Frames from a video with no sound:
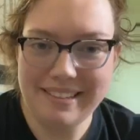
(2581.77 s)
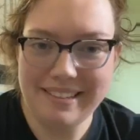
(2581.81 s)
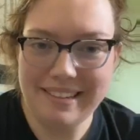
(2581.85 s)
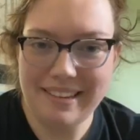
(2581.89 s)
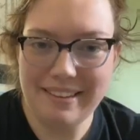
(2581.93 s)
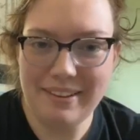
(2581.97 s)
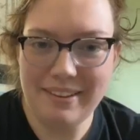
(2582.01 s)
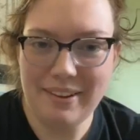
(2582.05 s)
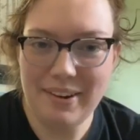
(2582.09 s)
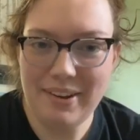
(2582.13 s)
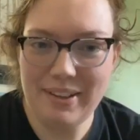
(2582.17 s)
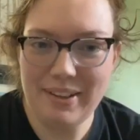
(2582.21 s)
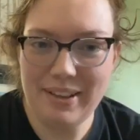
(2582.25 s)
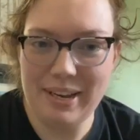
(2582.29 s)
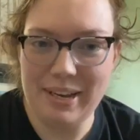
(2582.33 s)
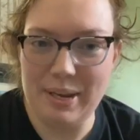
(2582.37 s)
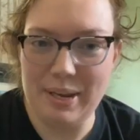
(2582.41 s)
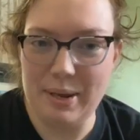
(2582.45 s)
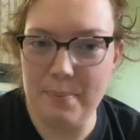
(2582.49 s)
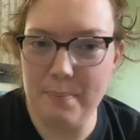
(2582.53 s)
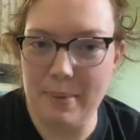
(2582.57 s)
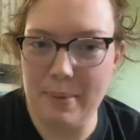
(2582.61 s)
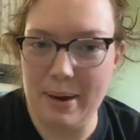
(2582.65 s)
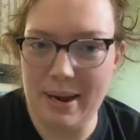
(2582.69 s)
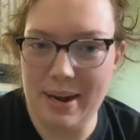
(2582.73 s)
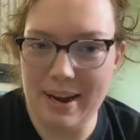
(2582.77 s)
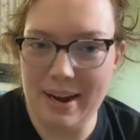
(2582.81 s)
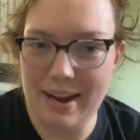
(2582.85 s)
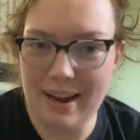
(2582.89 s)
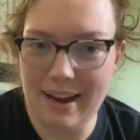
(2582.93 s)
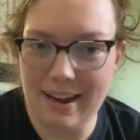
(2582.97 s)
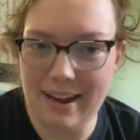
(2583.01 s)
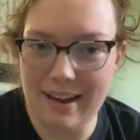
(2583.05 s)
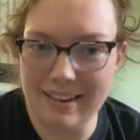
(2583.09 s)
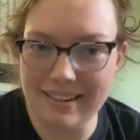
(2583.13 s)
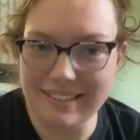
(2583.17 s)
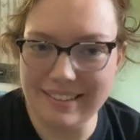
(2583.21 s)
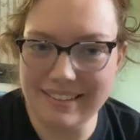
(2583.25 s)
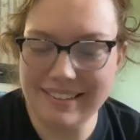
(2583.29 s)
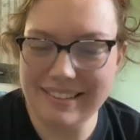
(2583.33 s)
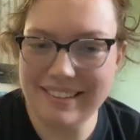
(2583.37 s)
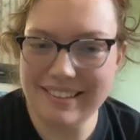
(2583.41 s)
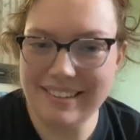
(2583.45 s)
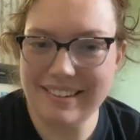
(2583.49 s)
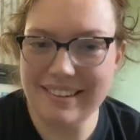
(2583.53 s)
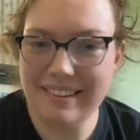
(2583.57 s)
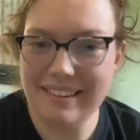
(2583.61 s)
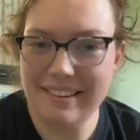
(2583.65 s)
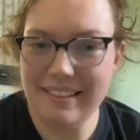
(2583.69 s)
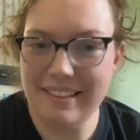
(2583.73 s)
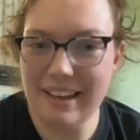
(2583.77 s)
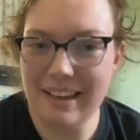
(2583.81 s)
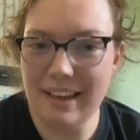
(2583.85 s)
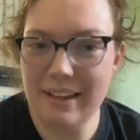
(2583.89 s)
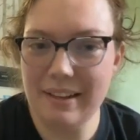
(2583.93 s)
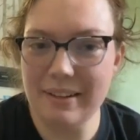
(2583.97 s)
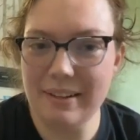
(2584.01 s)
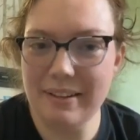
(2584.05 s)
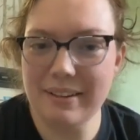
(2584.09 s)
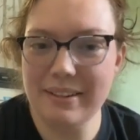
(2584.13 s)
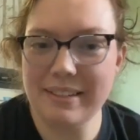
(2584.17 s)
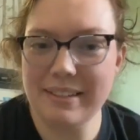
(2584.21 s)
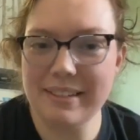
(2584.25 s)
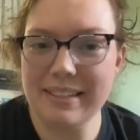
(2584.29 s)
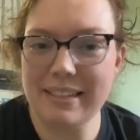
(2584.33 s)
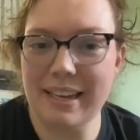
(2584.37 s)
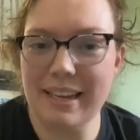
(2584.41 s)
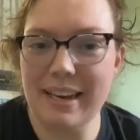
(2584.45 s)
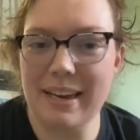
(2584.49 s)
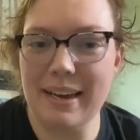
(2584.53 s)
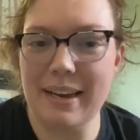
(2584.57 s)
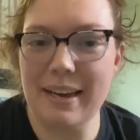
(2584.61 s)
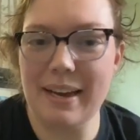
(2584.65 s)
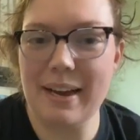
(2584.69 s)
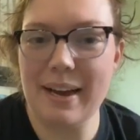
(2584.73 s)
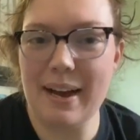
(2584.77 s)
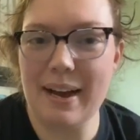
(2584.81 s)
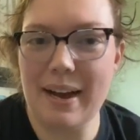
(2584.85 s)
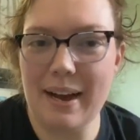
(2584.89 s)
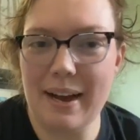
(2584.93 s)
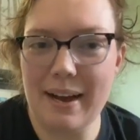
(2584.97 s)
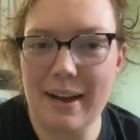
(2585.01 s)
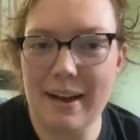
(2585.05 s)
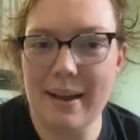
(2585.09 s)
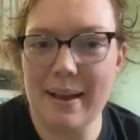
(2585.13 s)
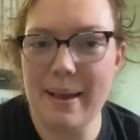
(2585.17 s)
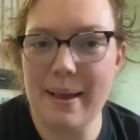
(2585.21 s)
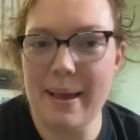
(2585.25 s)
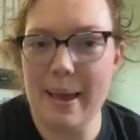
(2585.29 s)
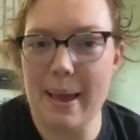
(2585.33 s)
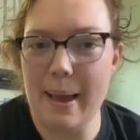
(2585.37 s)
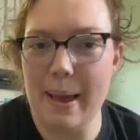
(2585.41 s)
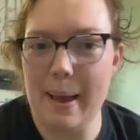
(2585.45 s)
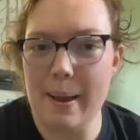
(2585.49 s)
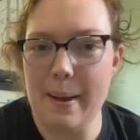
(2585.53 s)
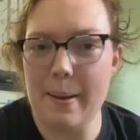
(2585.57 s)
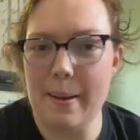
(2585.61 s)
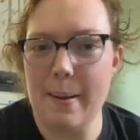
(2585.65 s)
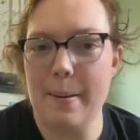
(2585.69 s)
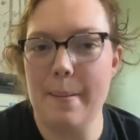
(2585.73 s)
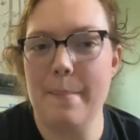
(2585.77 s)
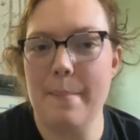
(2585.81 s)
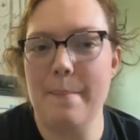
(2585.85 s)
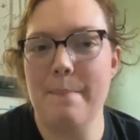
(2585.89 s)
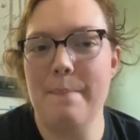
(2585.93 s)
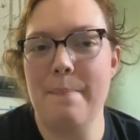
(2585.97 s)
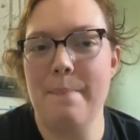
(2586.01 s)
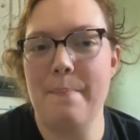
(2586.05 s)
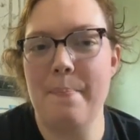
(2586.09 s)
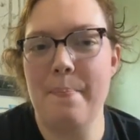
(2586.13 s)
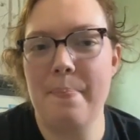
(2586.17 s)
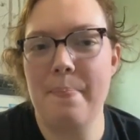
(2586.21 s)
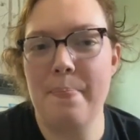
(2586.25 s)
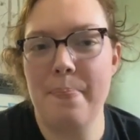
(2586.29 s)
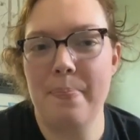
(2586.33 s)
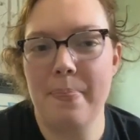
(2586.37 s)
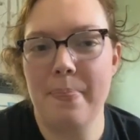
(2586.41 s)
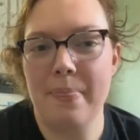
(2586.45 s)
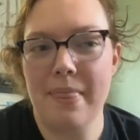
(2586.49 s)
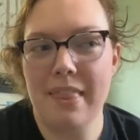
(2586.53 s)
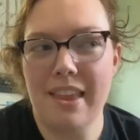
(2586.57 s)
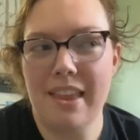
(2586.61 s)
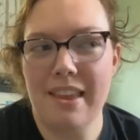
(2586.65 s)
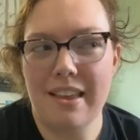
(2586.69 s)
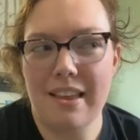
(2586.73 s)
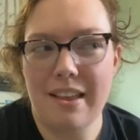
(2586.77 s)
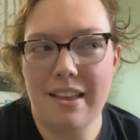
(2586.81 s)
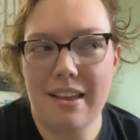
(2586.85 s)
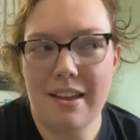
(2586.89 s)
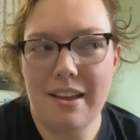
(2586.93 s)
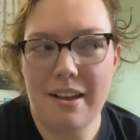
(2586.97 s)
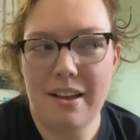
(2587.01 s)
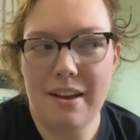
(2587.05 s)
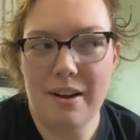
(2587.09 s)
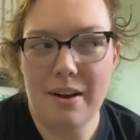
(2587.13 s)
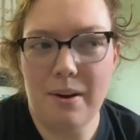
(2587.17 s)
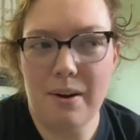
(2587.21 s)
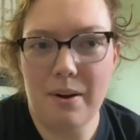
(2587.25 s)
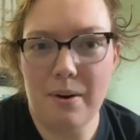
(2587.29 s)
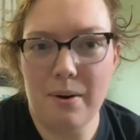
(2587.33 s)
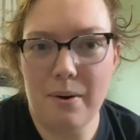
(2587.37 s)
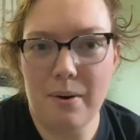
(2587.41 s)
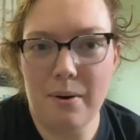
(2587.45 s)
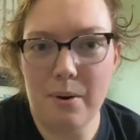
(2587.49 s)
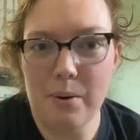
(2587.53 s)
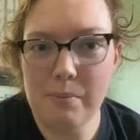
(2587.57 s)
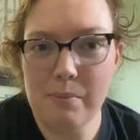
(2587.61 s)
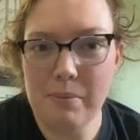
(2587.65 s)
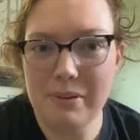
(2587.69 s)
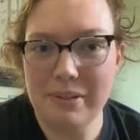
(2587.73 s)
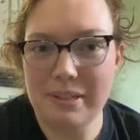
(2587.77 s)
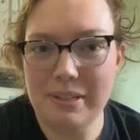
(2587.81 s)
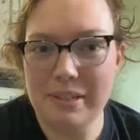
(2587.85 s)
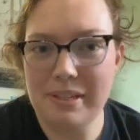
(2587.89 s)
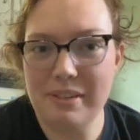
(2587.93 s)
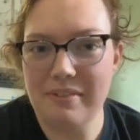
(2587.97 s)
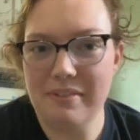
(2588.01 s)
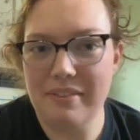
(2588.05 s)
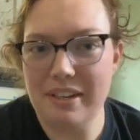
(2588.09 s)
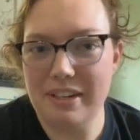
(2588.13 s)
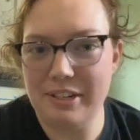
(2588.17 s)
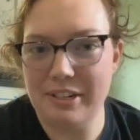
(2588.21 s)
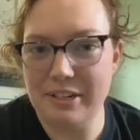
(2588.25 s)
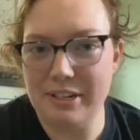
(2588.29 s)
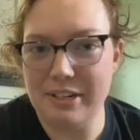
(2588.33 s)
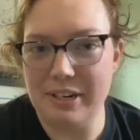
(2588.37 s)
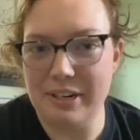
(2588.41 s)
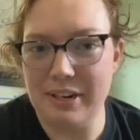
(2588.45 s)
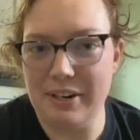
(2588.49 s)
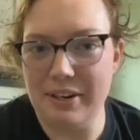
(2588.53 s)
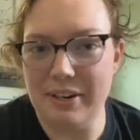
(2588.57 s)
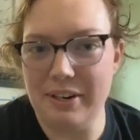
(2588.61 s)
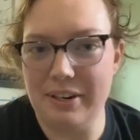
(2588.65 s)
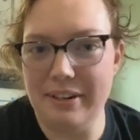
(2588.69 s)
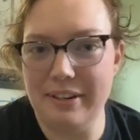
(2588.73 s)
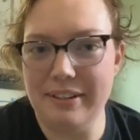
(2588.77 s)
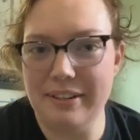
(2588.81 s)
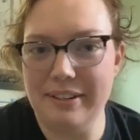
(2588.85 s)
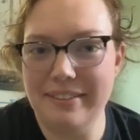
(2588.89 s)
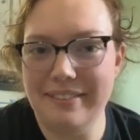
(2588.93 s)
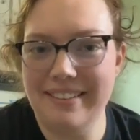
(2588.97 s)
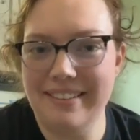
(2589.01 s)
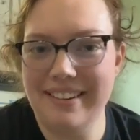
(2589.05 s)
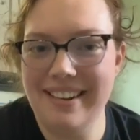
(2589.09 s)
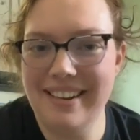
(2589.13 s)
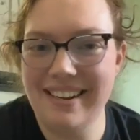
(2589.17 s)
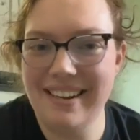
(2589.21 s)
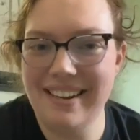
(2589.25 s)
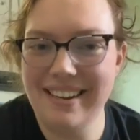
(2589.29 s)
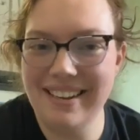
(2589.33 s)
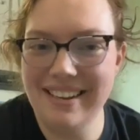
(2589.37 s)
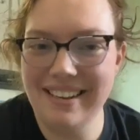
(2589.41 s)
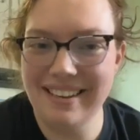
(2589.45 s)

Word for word: what does that look like, you might ask? That looks like I am almost a vegetarian.